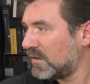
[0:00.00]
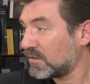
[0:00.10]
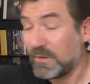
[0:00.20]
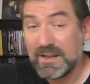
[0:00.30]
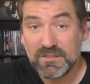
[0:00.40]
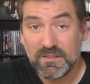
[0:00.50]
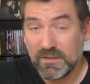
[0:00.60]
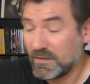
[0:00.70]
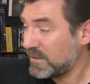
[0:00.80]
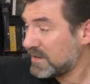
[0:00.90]
Great
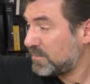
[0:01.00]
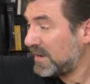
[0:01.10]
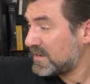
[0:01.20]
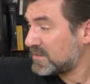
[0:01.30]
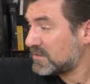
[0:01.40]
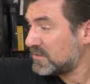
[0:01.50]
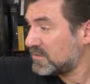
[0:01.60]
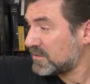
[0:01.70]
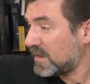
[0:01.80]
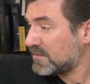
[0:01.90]
place
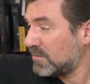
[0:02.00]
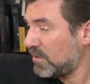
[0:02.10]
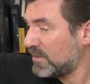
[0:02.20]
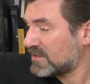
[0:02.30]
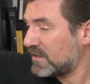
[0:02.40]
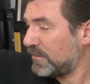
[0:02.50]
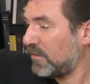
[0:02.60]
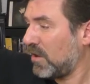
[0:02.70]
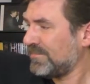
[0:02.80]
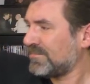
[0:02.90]
to get your Boba stuff
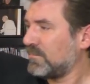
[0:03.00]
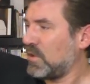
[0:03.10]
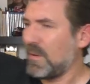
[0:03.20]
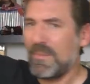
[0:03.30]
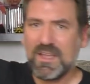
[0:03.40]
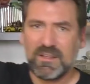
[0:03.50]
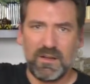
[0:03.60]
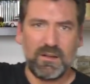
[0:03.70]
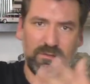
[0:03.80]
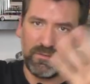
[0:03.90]
from. Boba
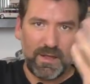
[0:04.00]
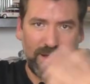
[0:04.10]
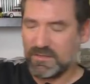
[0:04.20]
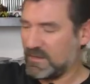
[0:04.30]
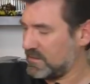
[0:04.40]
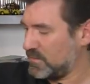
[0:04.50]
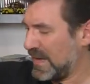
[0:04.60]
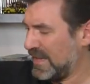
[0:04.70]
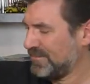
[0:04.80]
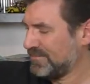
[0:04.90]
Maker has it as
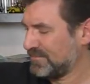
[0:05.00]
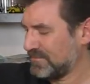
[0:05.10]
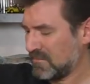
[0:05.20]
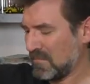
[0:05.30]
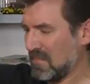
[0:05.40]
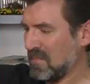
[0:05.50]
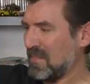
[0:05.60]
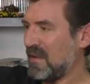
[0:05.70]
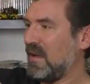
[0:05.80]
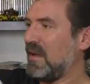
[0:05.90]
well.
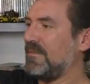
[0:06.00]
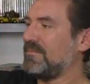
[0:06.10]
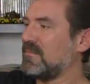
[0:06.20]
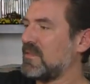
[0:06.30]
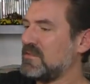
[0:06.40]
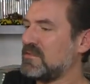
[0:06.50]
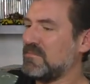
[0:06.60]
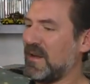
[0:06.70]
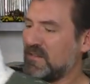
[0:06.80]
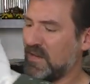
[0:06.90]
This is
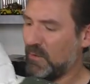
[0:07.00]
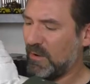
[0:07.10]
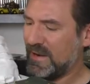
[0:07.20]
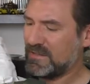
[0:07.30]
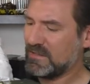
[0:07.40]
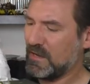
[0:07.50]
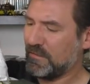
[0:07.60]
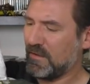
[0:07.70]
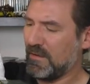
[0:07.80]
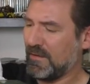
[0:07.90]
my DIY
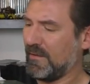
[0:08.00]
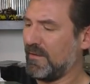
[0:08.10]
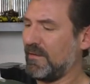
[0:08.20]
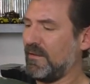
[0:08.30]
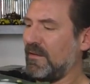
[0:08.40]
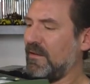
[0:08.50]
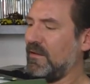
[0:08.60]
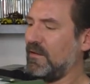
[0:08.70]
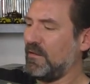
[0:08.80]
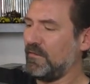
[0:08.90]
stuff
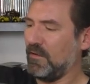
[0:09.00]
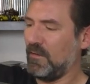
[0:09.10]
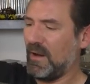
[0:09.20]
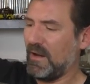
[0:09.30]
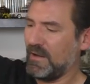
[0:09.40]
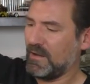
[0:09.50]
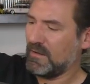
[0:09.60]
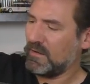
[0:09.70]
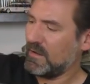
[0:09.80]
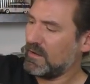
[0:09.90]
for my
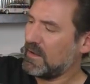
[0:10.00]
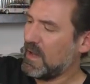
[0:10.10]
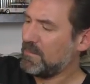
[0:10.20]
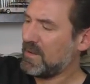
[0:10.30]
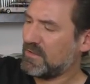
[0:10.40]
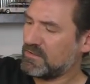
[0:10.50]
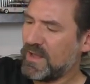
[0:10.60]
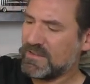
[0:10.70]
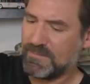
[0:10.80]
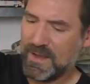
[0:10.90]
Empire
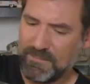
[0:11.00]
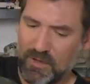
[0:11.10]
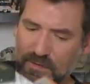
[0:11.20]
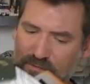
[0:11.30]
Strikes Back Boba